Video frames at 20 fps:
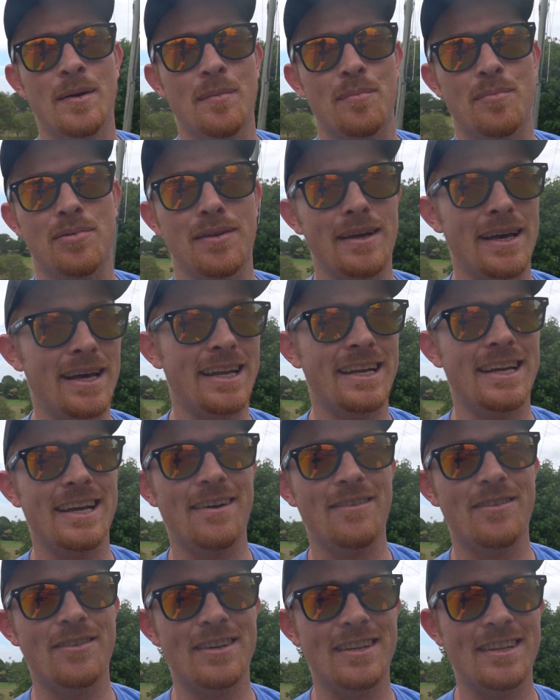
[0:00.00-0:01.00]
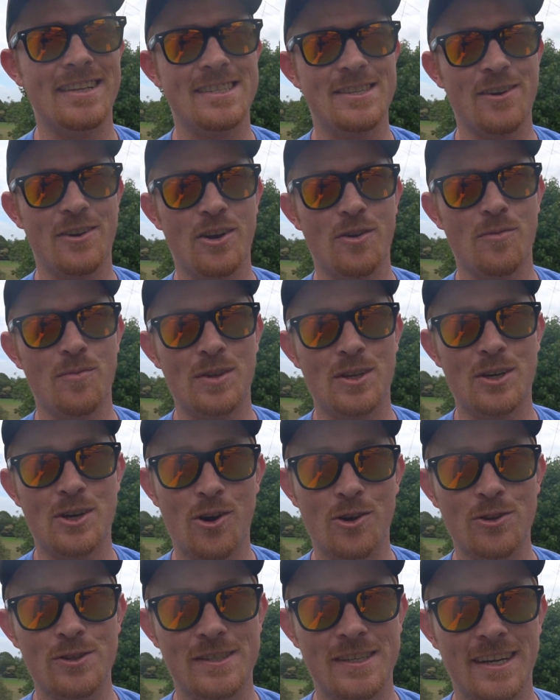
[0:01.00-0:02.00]
planning everything that's going on with the
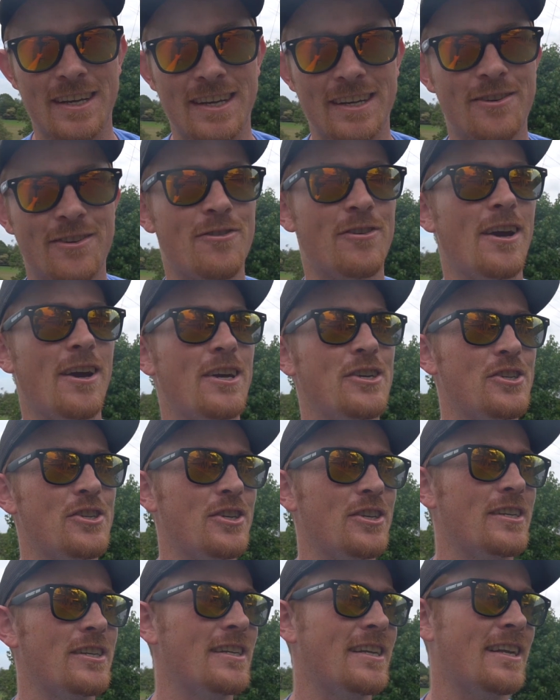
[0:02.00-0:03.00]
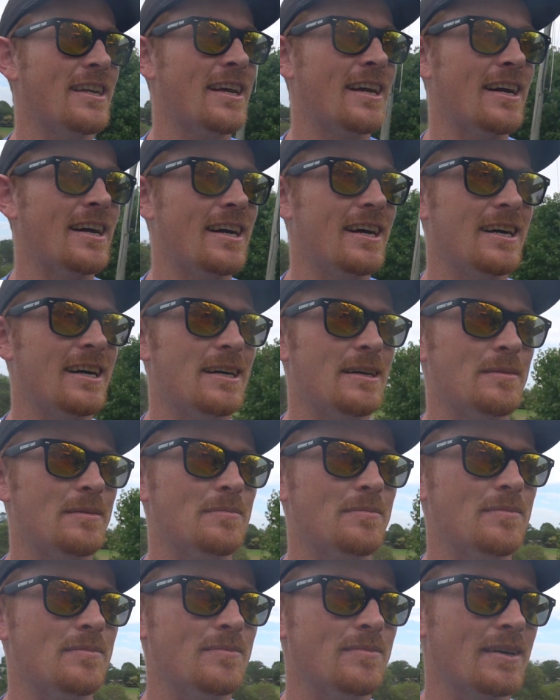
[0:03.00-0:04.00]
content creation.
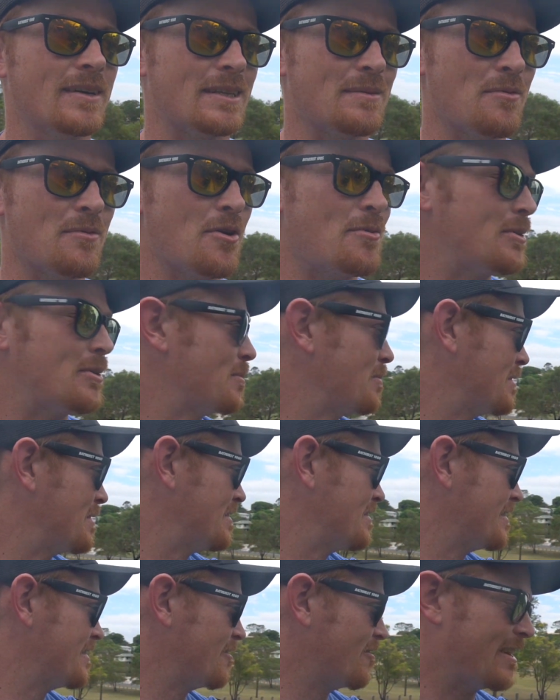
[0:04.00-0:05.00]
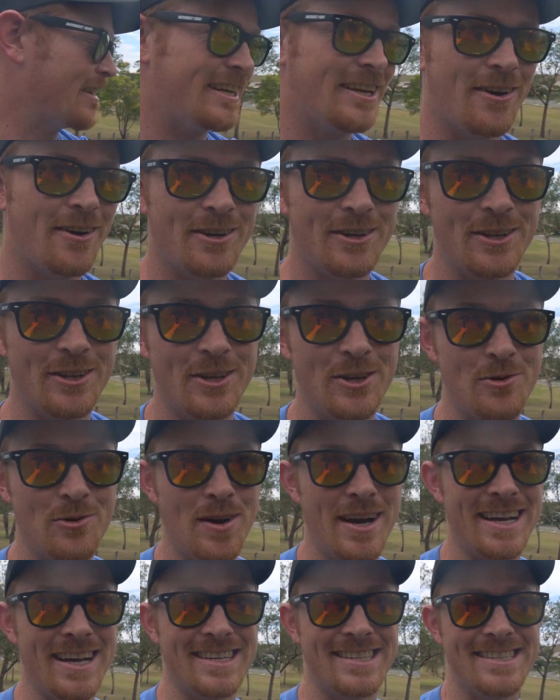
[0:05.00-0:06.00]
At the moment, I'm considering going to the
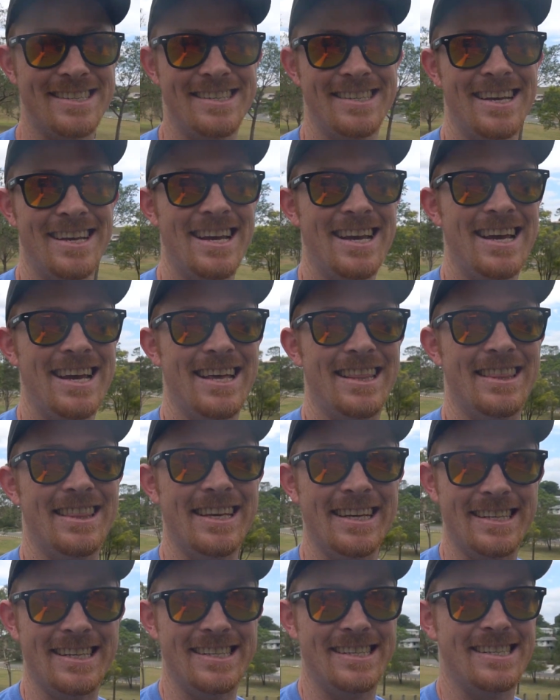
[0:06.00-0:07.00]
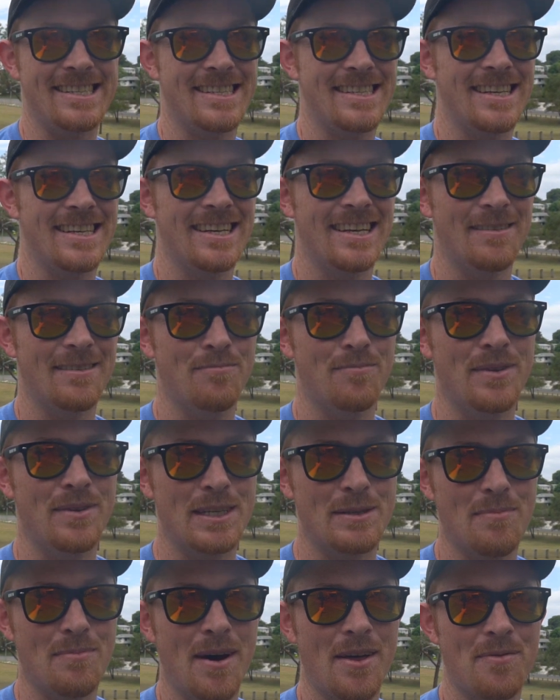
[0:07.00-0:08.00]
US
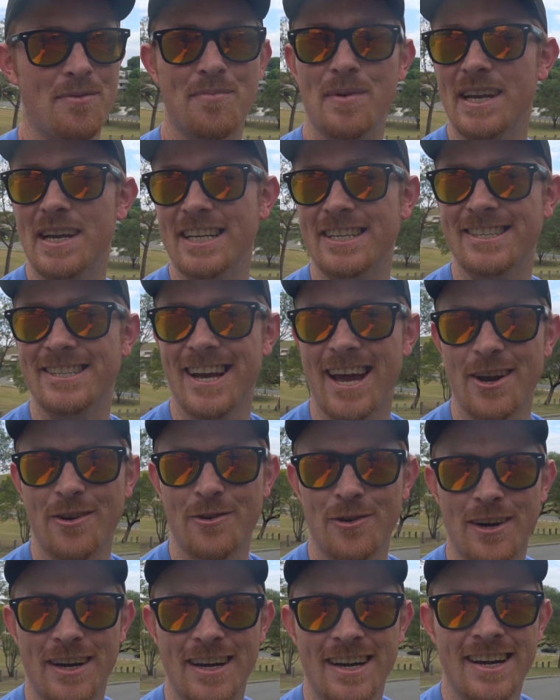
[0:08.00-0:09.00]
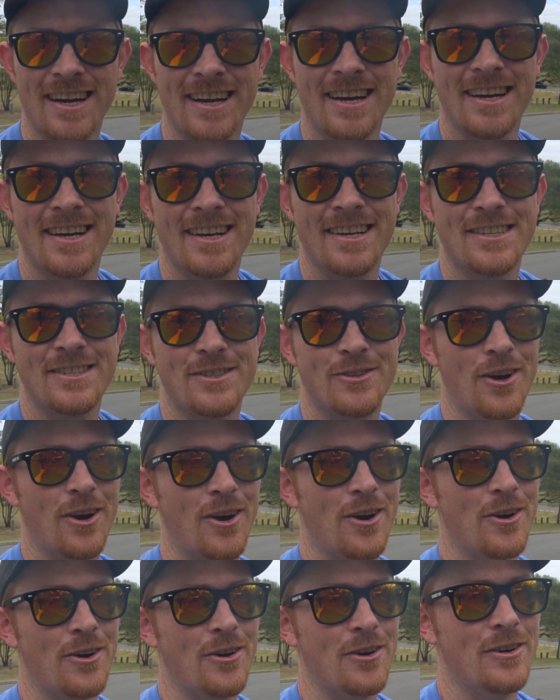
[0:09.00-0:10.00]
this month, being January.
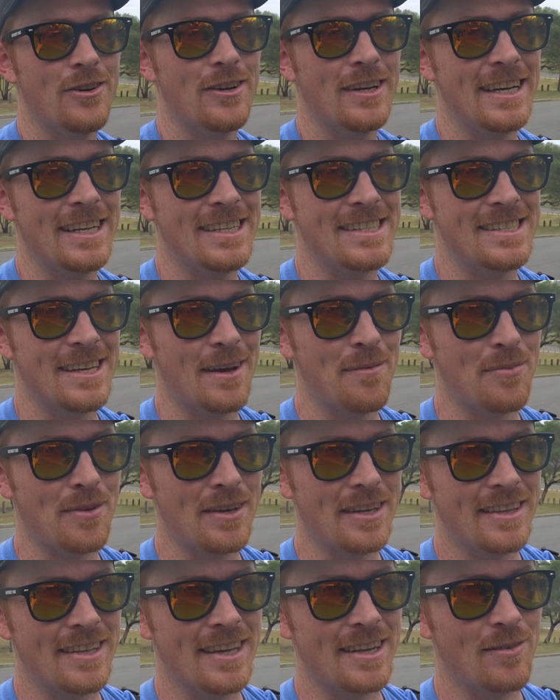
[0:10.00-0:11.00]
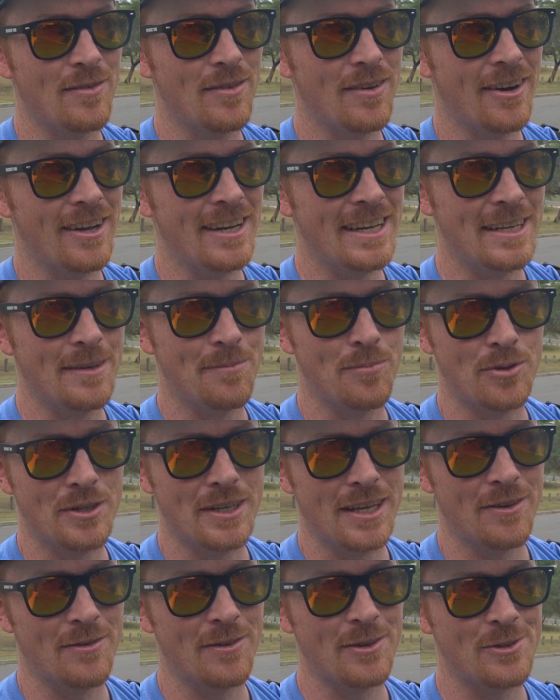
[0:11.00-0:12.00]
So it's something that I need to put
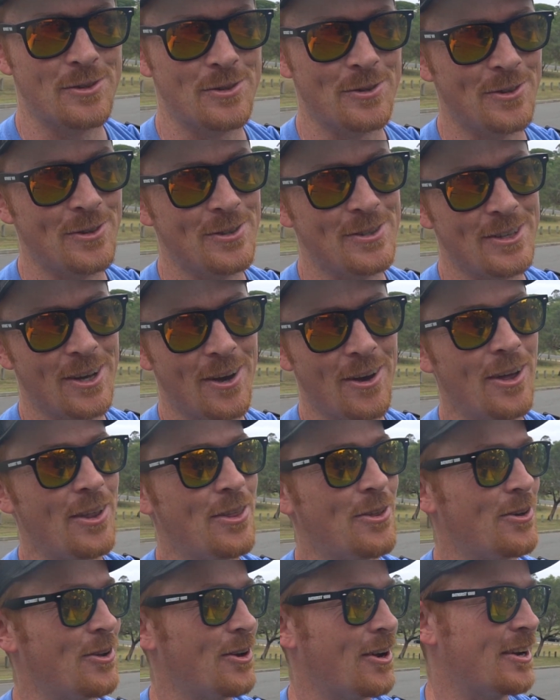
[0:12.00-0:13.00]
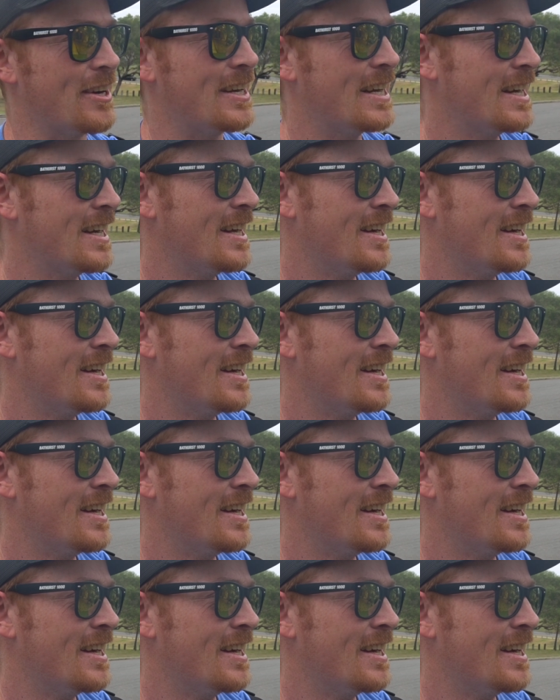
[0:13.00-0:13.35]
together real soon. So I thought I'd